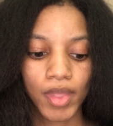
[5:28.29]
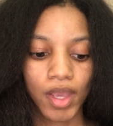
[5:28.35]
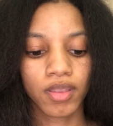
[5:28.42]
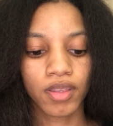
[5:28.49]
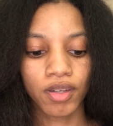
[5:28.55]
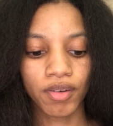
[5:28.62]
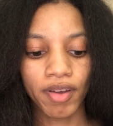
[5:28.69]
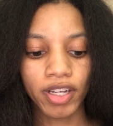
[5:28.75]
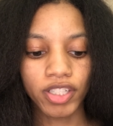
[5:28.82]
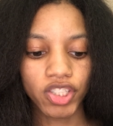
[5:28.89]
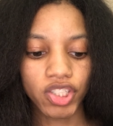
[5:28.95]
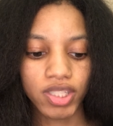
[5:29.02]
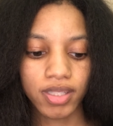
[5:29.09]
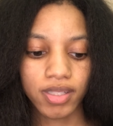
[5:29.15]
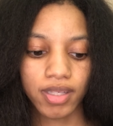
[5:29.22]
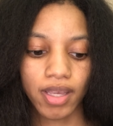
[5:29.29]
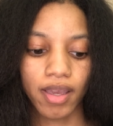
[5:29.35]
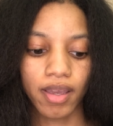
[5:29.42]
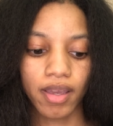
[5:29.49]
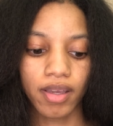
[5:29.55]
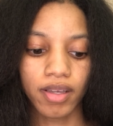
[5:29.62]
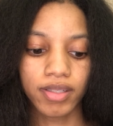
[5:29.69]
The directions
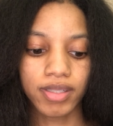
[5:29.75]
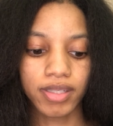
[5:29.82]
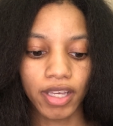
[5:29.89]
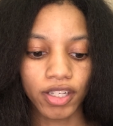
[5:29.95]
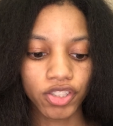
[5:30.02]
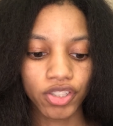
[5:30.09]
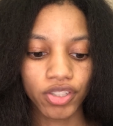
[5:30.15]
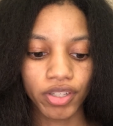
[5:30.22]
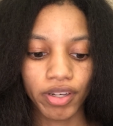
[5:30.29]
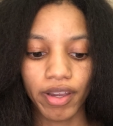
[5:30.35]
say, section your